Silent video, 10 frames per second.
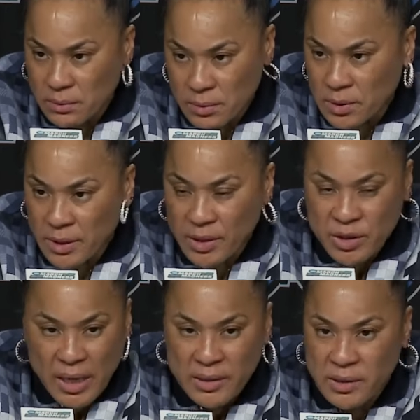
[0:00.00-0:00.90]
she gets
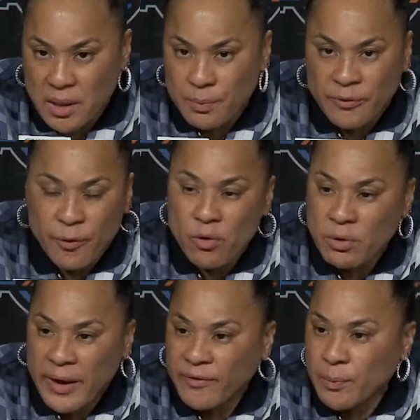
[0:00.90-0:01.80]
shots up before
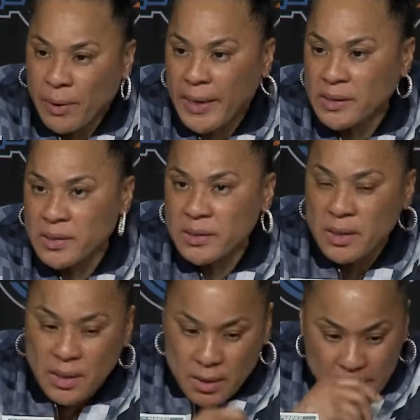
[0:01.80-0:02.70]
or after practice.
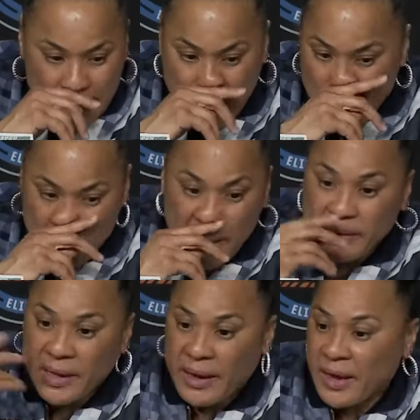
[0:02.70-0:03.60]

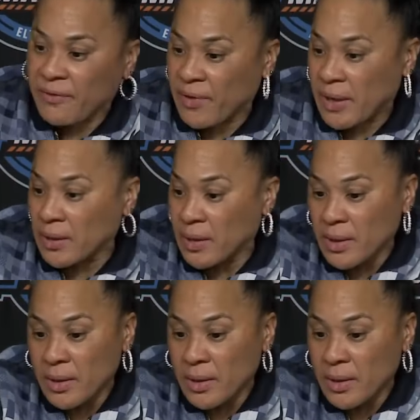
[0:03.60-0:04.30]
They have a